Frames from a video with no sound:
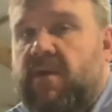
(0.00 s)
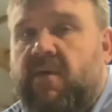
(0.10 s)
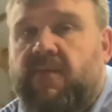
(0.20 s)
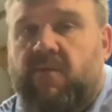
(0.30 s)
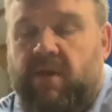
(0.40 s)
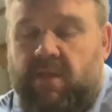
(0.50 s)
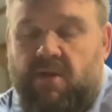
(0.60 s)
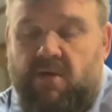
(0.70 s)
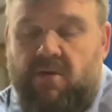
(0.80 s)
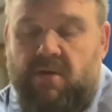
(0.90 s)
for a
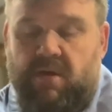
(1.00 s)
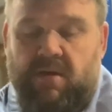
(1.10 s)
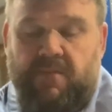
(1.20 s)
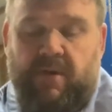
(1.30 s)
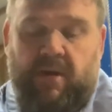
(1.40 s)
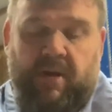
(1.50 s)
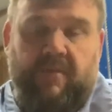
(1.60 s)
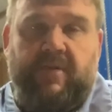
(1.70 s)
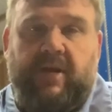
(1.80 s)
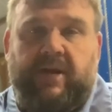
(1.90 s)
long period of
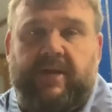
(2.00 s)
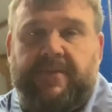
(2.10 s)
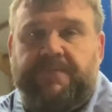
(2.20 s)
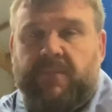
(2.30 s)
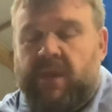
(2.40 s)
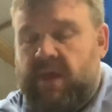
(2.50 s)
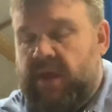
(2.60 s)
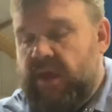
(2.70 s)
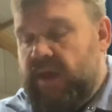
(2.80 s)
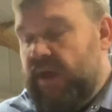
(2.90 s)
time.
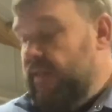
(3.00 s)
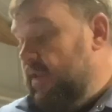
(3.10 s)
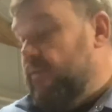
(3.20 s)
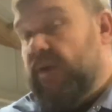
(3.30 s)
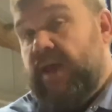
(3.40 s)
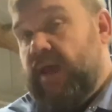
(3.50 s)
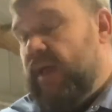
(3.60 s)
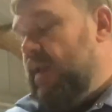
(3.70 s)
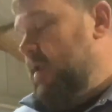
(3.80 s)
And this one had.